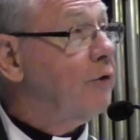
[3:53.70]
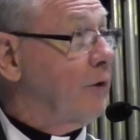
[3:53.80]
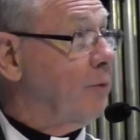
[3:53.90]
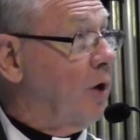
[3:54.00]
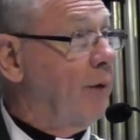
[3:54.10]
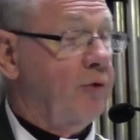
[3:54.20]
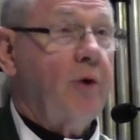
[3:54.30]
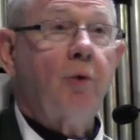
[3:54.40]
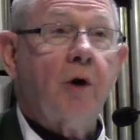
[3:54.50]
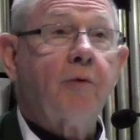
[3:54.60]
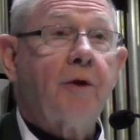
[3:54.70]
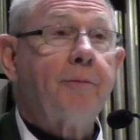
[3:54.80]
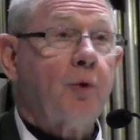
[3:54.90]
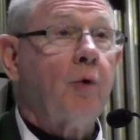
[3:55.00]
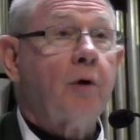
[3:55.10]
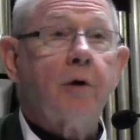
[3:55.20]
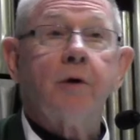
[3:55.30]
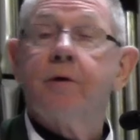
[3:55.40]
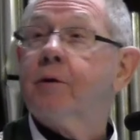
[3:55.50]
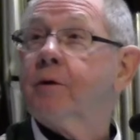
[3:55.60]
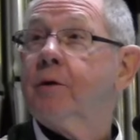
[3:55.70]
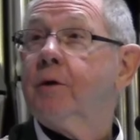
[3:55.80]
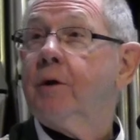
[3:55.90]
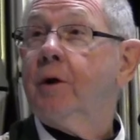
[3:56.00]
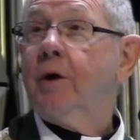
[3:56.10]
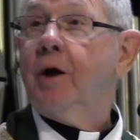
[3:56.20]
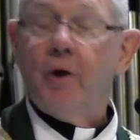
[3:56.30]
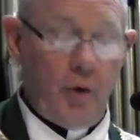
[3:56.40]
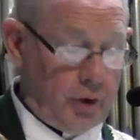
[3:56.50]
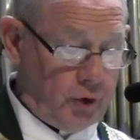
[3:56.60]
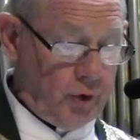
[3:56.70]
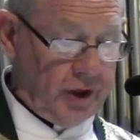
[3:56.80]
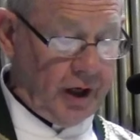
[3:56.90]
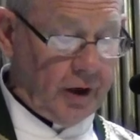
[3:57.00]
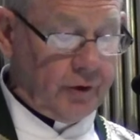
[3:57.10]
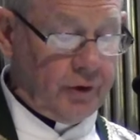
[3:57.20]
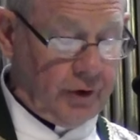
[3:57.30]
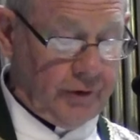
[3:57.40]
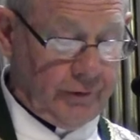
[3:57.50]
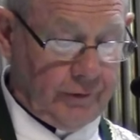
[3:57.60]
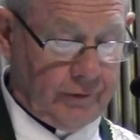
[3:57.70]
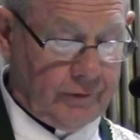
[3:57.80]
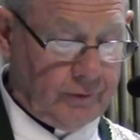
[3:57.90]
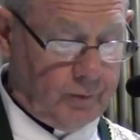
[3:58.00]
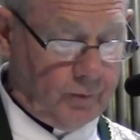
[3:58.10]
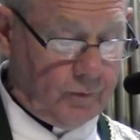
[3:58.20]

Sometimes we work with the poor in order to encounter Jesus.